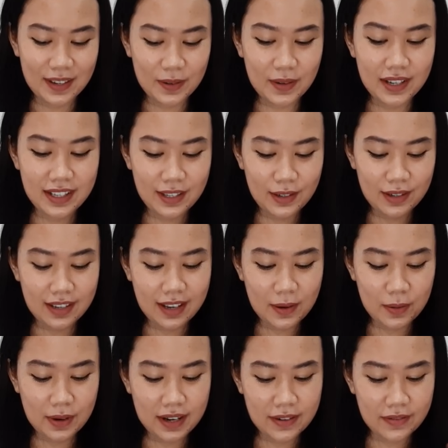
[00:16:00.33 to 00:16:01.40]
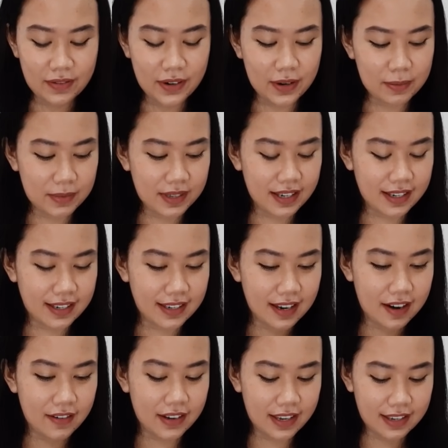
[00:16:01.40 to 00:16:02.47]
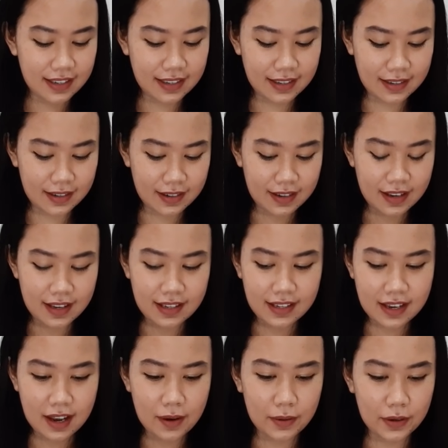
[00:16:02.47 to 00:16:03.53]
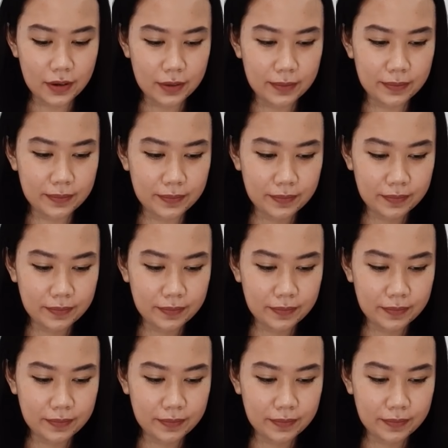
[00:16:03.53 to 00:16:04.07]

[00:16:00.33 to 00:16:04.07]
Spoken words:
What do they want from Sagittarius? Tower,